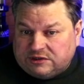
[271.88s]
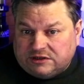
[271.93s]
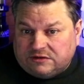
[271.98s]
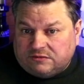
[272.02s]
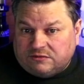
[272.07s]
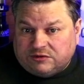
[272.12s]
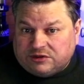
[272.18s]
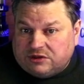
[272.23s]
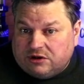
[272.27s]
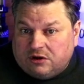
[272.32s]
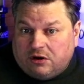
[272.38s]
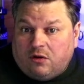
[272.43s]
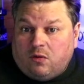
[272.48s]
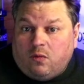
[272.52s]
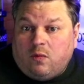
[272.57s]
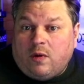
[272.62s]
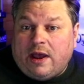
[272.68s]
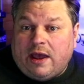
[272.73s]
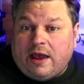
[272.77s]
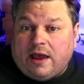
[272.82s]
was not
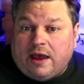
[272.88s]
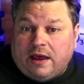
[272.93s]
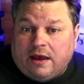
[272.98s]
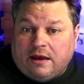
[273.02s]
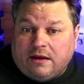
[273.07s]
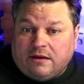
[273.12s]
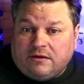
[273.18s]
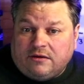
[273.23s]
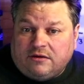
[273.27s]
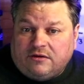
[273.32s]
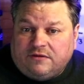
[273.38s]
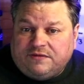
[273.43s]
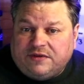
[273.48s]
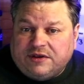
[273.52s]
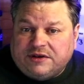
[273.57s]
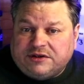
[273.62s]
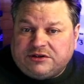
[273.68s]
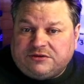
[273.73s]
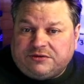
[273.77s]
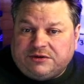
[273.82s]
aware of
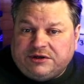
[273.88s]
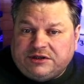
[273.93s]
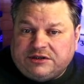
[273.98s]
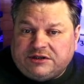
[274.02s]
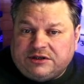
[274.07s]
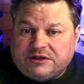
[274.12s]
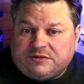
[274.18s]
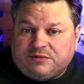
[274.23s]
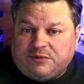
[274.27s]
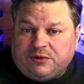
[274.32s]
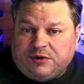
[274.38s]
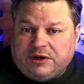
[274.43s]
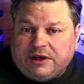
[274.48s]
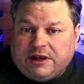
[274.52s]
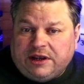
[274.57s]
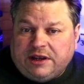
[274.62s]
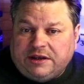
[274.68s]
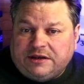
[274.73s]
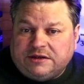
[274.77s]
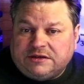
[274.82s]
this
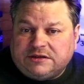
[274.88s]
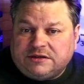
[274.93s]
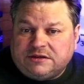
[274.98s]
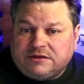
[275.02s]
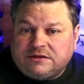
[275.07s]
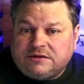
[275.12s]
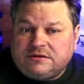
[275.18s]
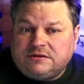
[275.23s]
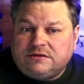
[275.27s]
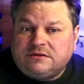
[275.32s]
26.8